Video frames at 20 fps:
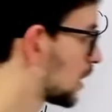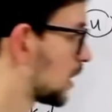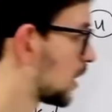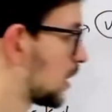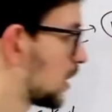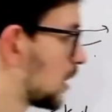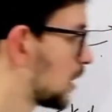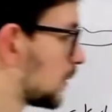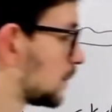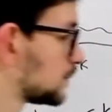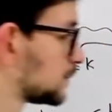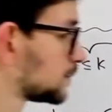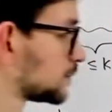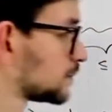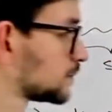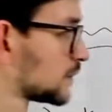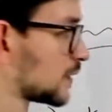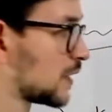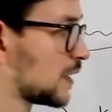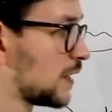
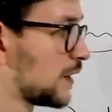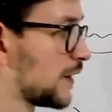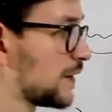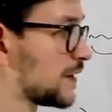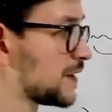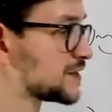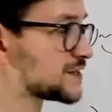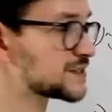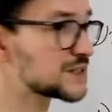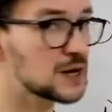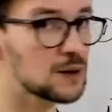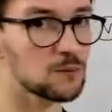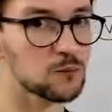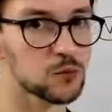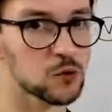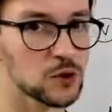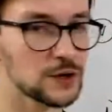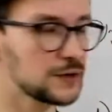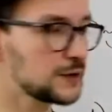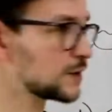then at some
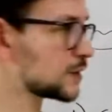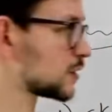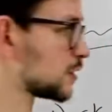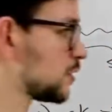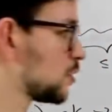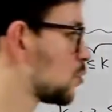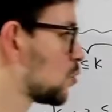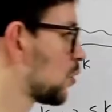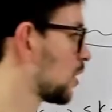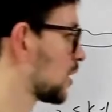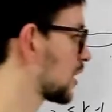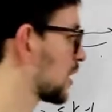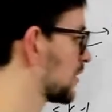point you will